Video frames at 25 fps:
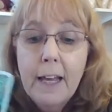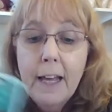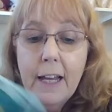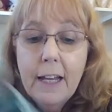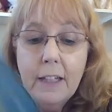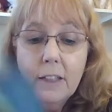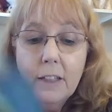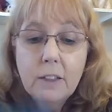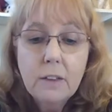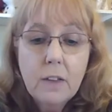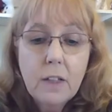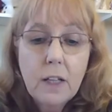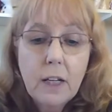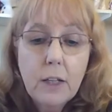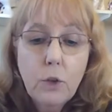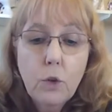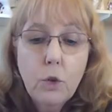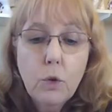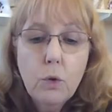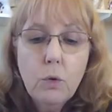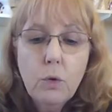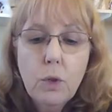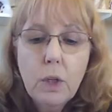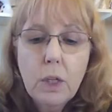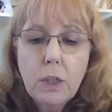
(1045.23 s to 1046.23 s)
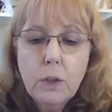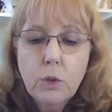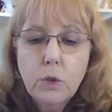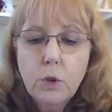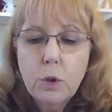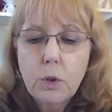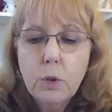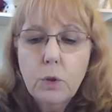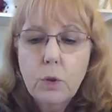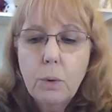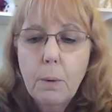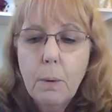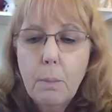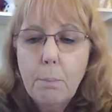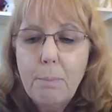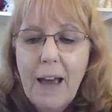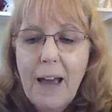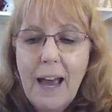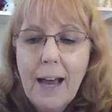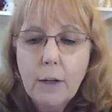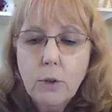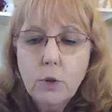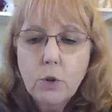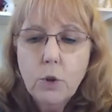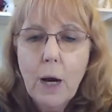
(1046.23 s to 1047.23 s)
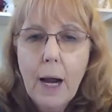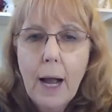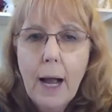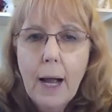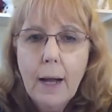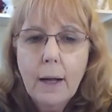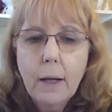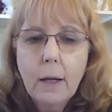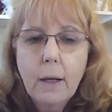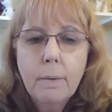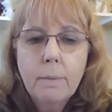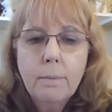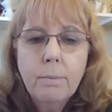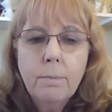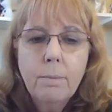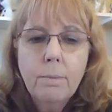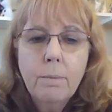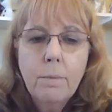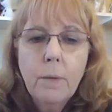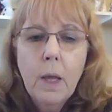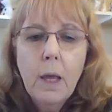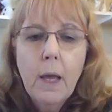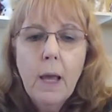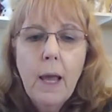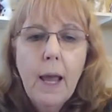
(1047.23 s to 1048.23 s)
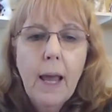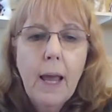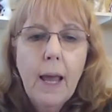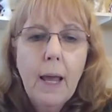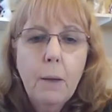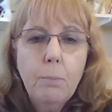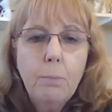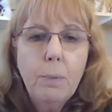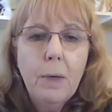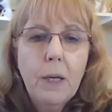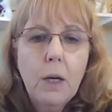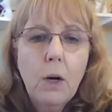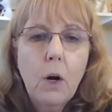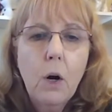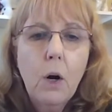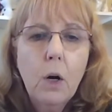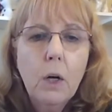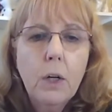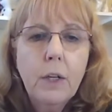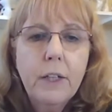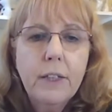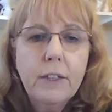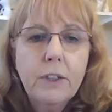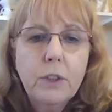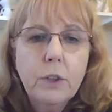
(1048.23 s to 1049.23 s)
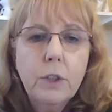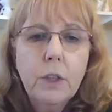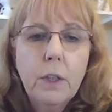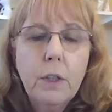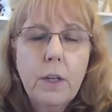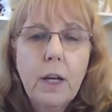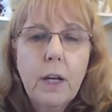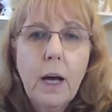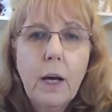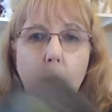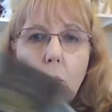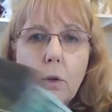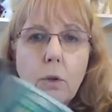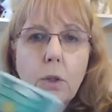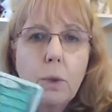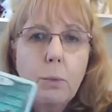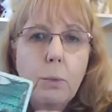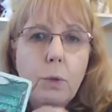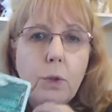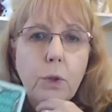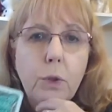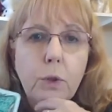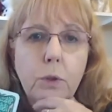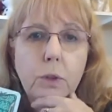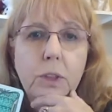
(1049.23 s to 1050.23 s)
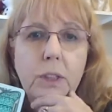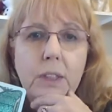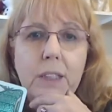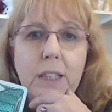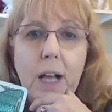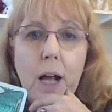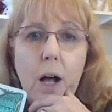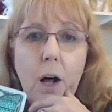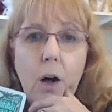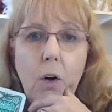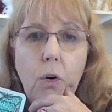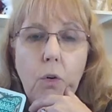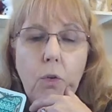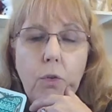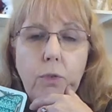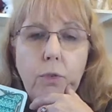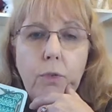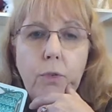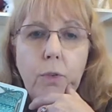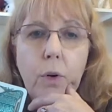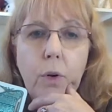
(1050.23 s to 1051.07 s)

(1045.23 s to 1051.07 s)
is then you need to backtrack and be honest, not only with yourself,